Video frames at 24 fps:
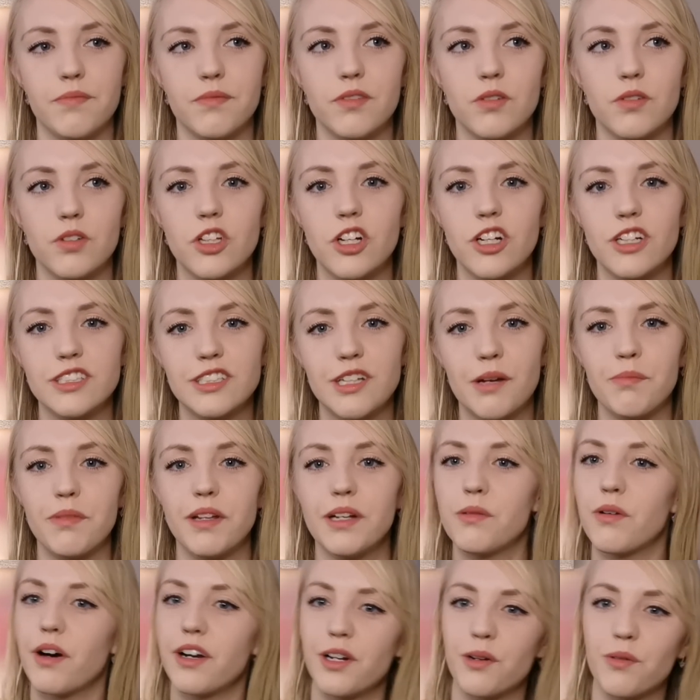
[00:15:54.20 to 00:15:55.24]
learned
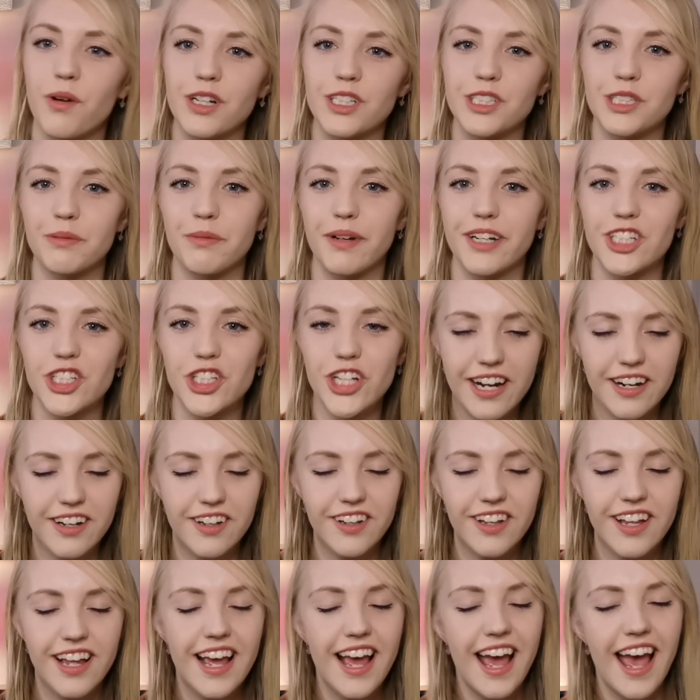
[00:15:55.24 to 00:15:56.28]
something while you're watching my
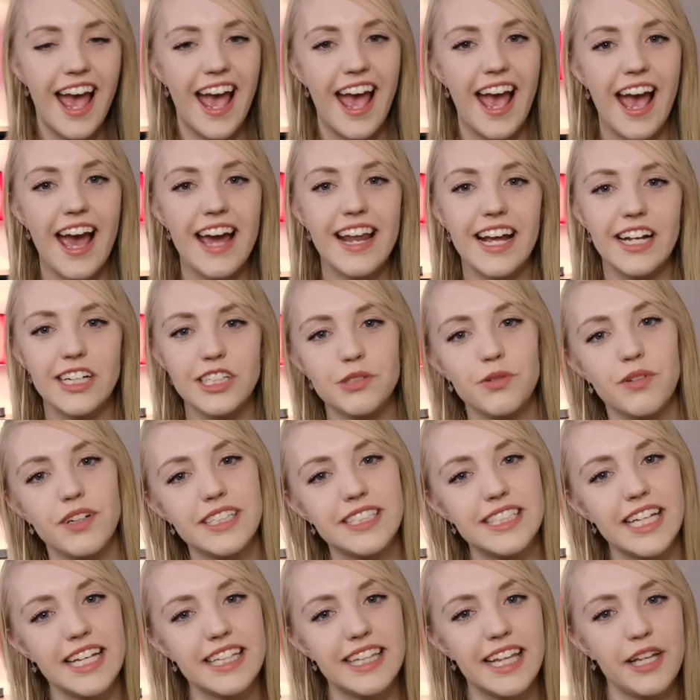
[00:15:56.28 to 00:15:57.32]
channel. And I just want
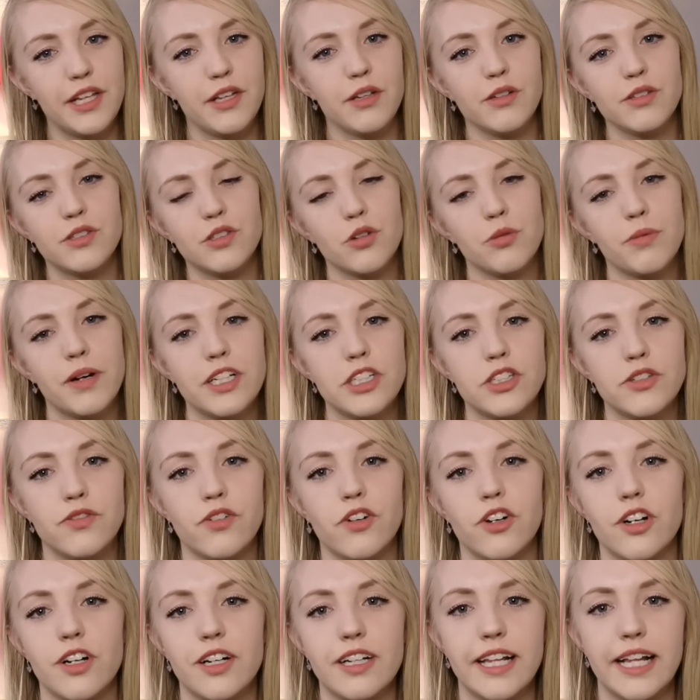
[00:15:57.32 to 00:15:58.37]
to say thank you so much
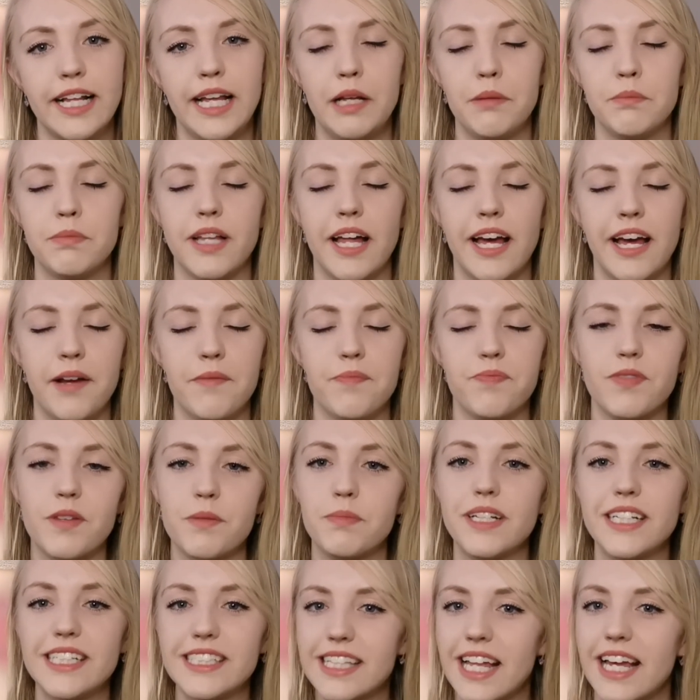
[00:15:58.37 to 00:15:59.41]
for clicking play.
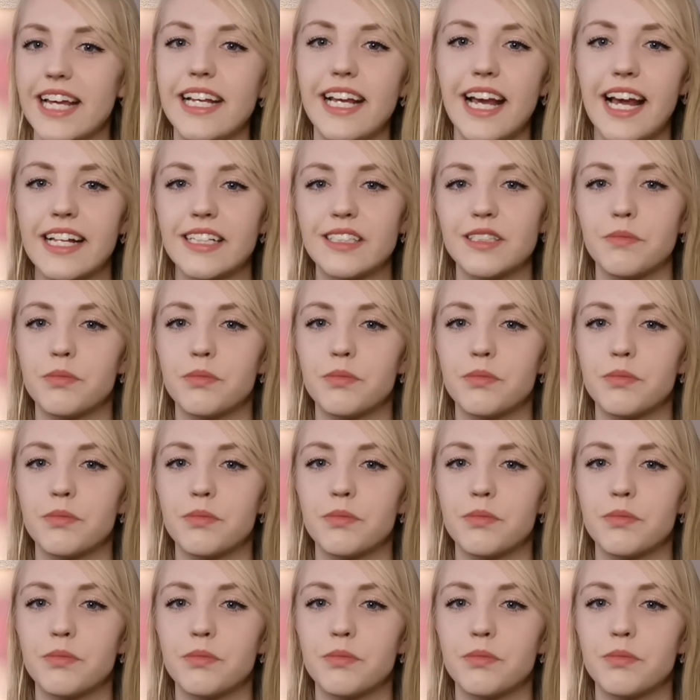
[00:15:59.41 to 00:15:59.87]
Please like and